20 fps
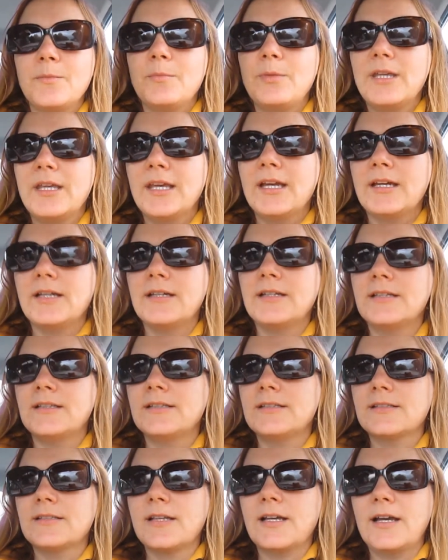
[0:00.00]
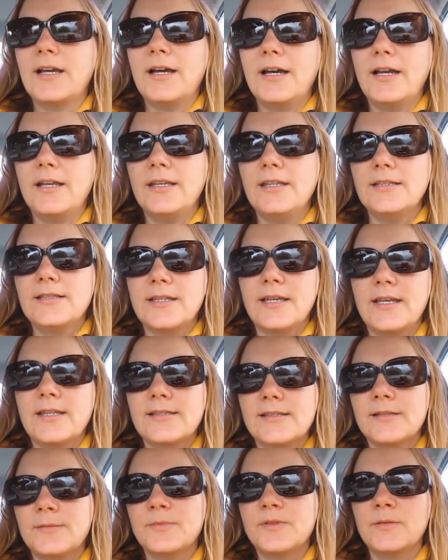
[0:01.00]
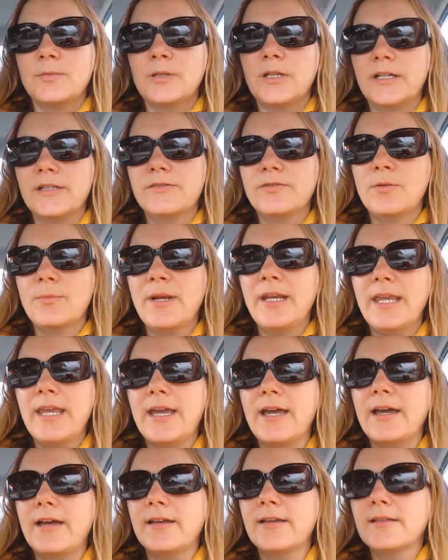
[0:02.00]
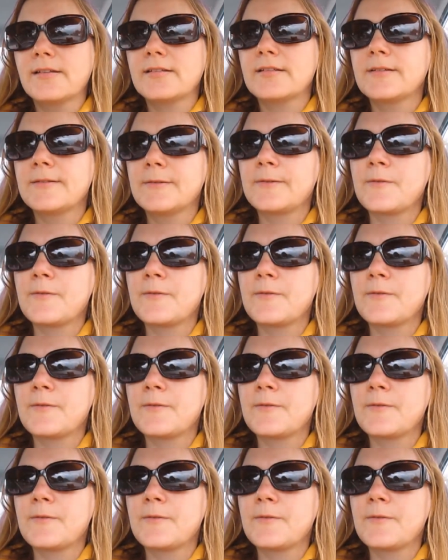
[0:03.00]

because I need to get some supplies for my cat.